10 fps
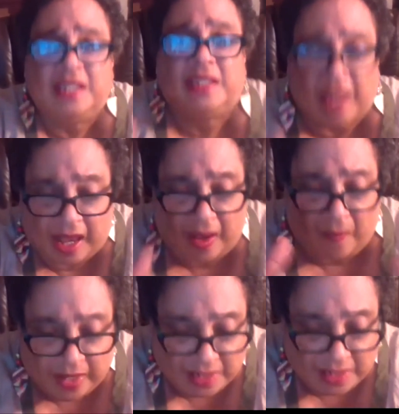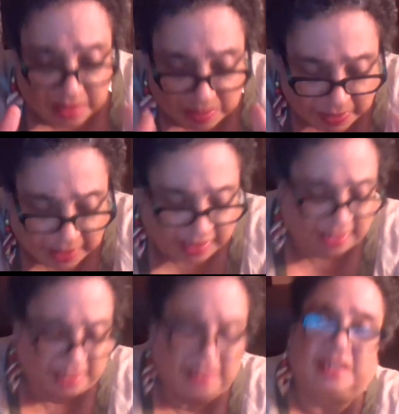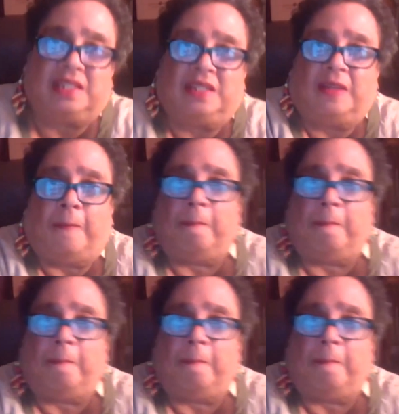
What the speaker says: is how it begins.